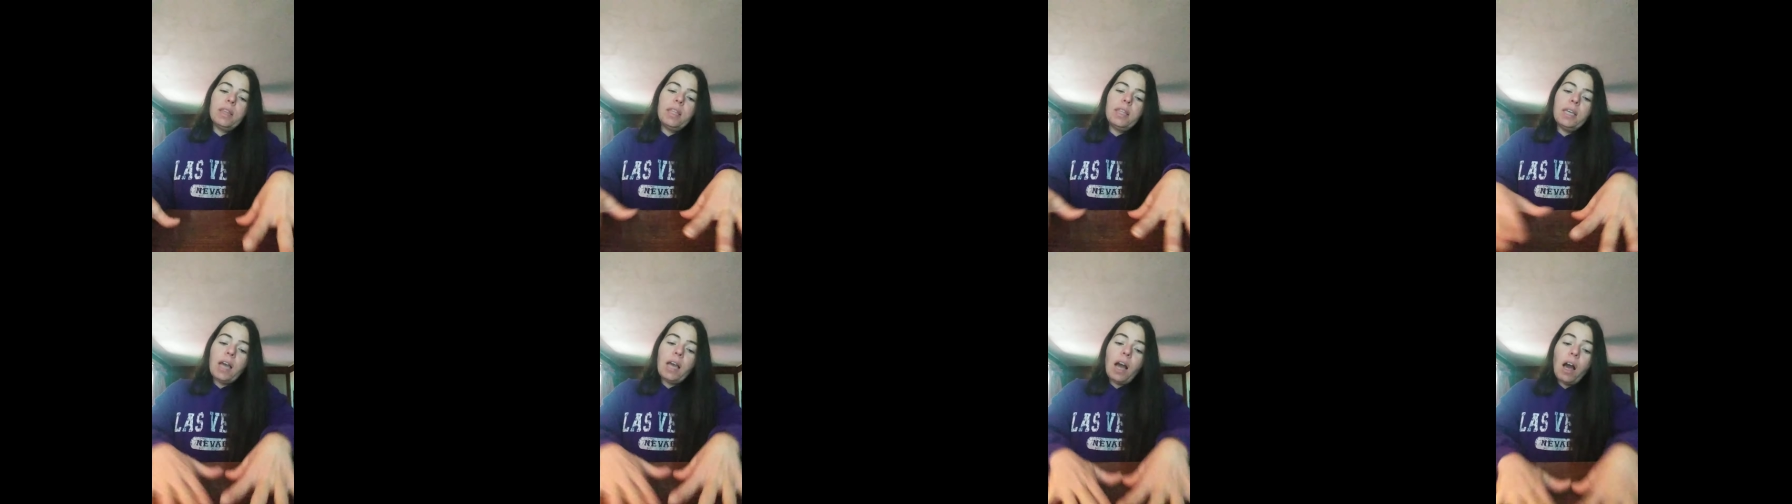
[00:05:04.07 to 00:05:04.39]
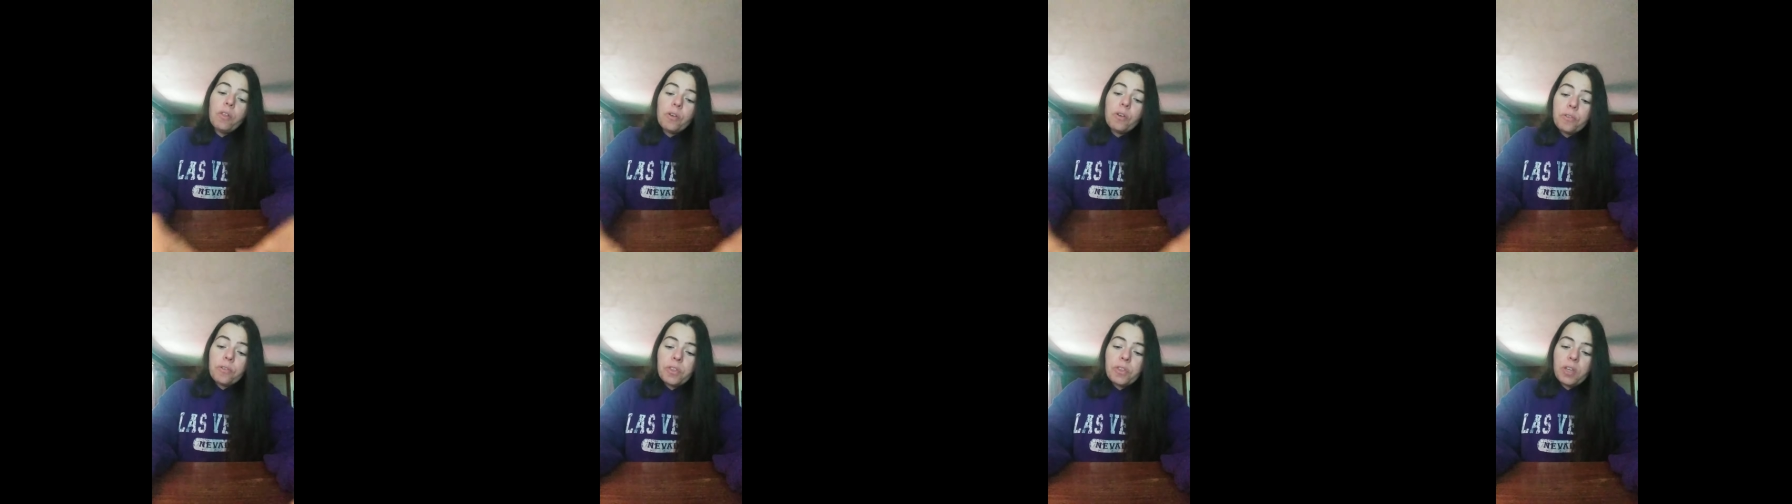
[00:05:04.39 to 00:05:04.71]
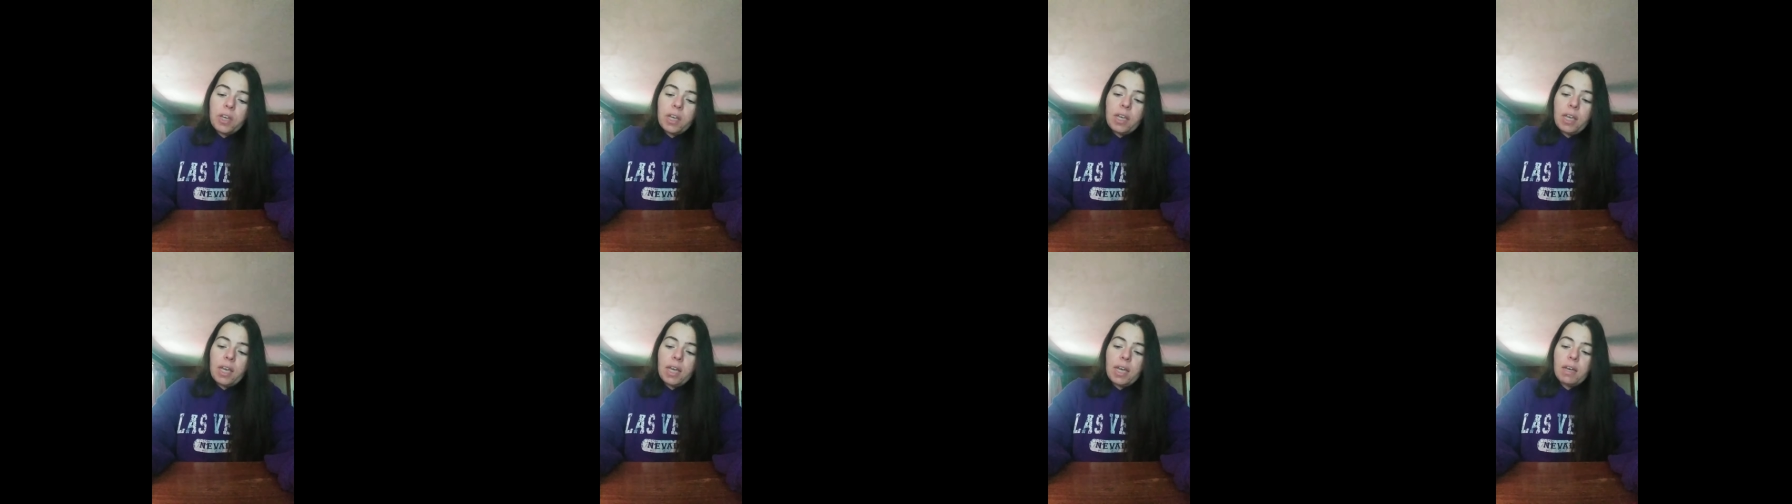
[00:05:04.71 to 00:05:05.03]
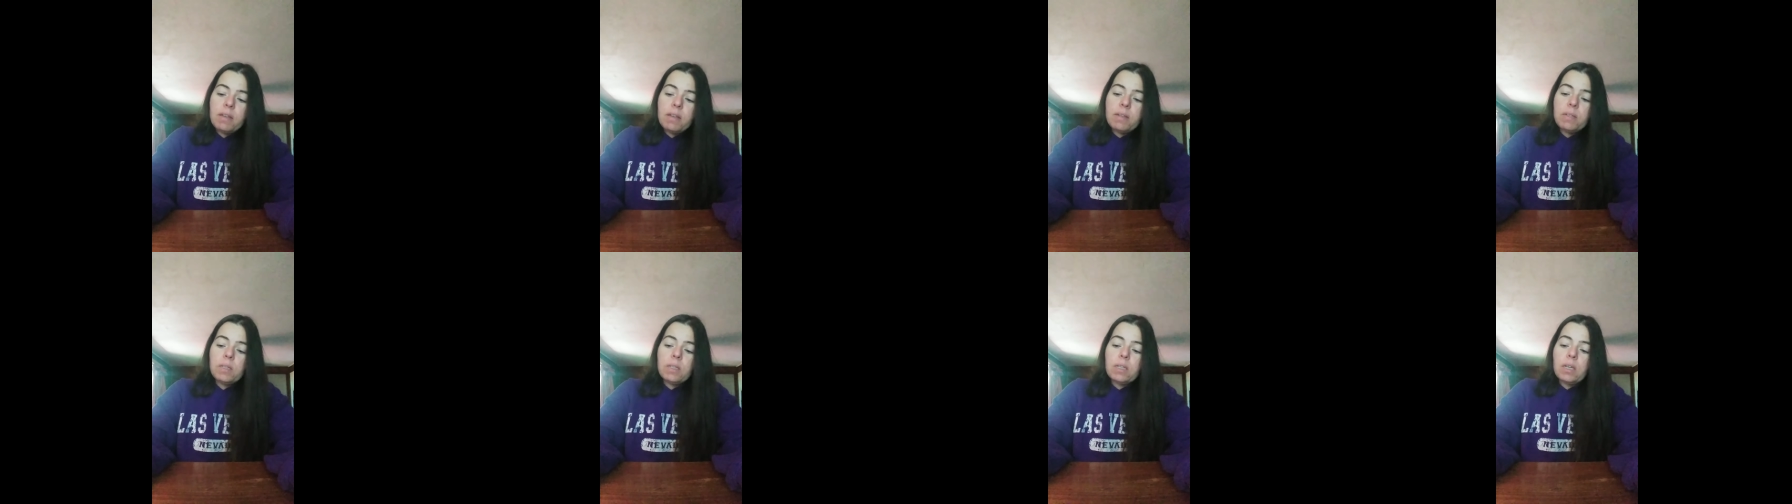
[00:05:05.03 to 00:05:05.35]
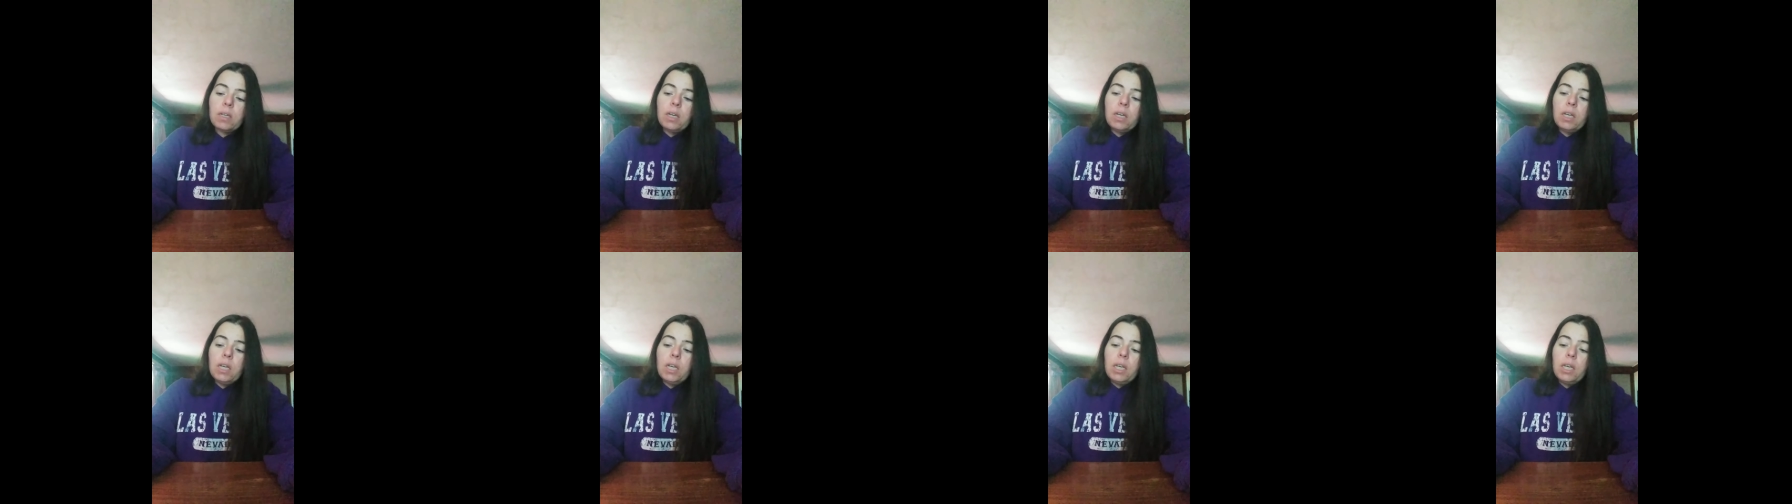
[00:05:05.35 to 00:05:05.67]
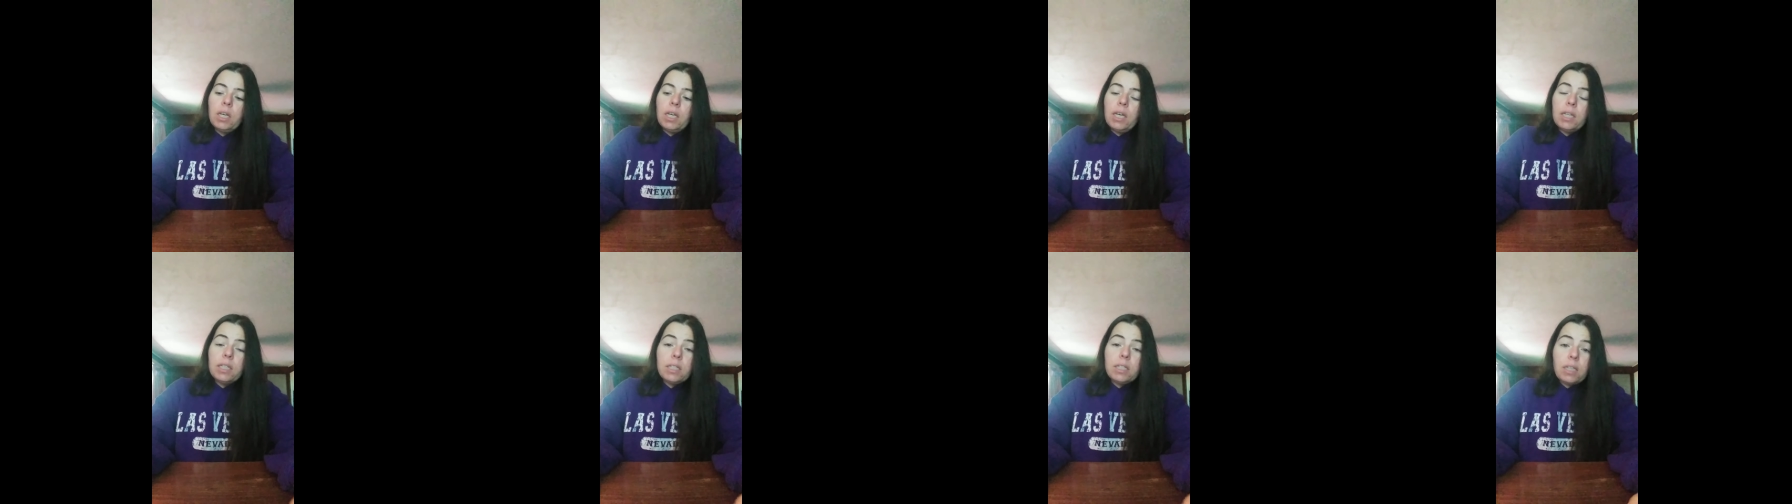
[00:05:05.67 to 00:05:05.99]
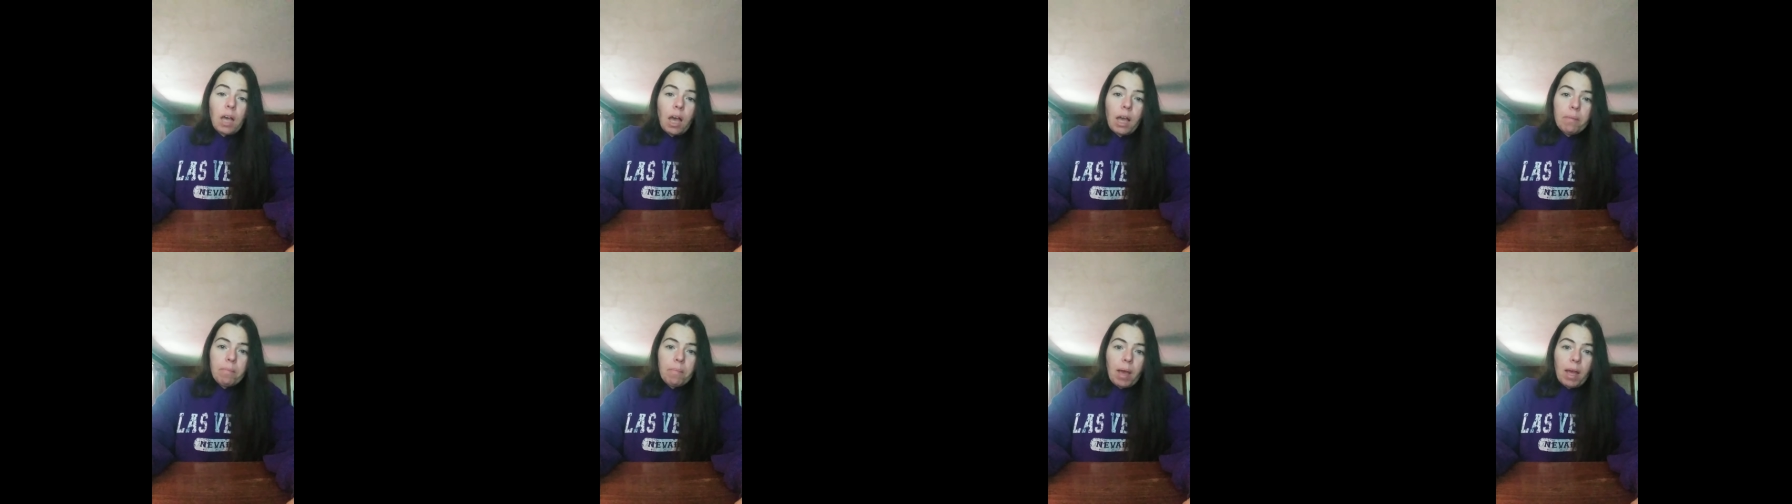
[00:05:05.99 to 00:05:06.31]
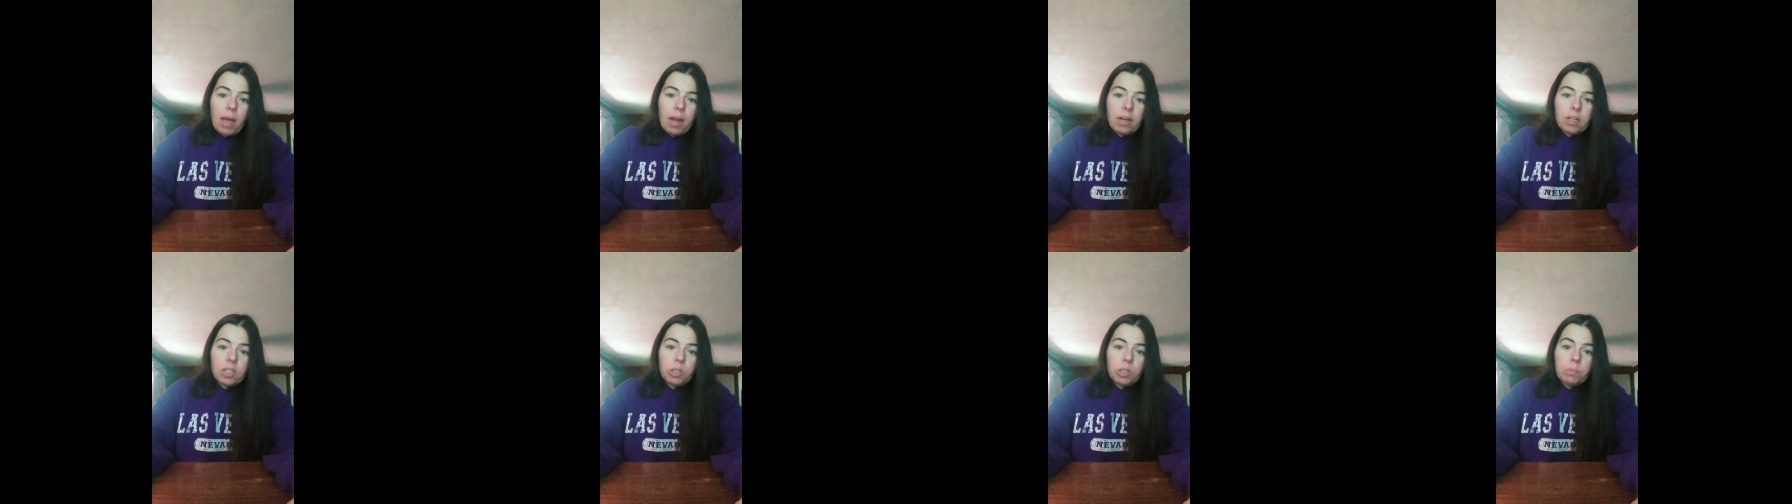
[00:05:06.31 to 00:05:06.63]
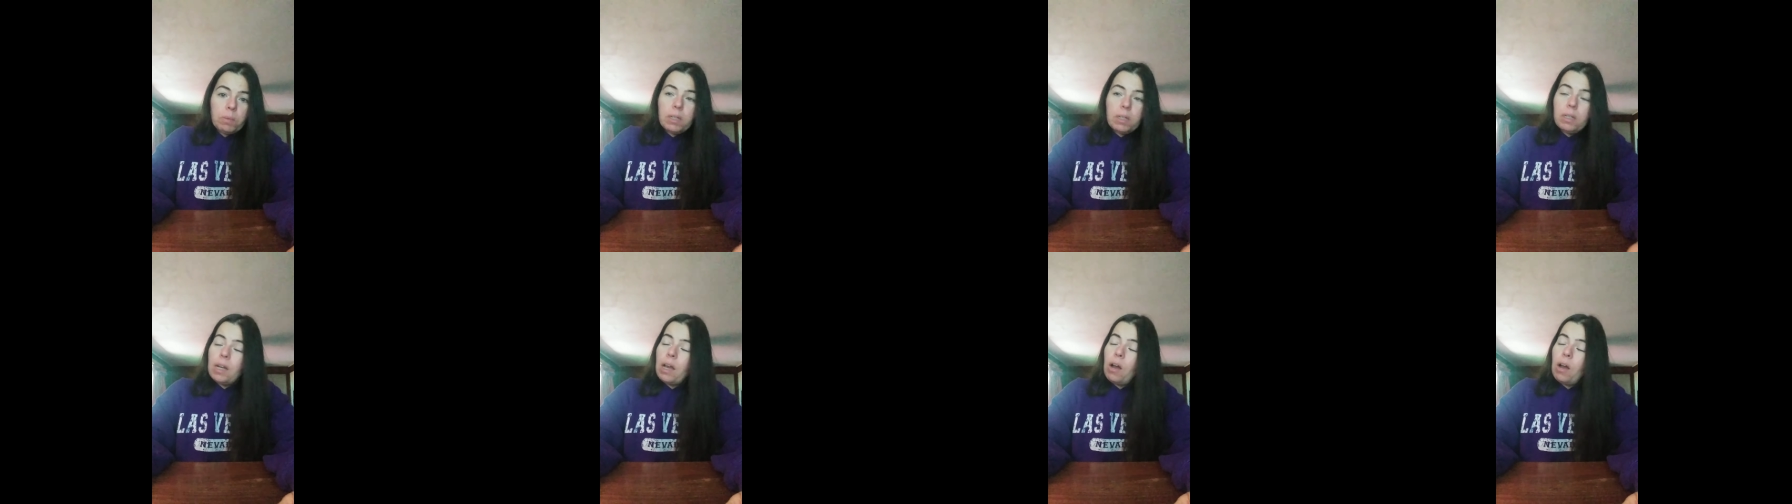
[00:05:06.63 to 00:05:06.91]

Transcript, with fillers: the other thing is time management.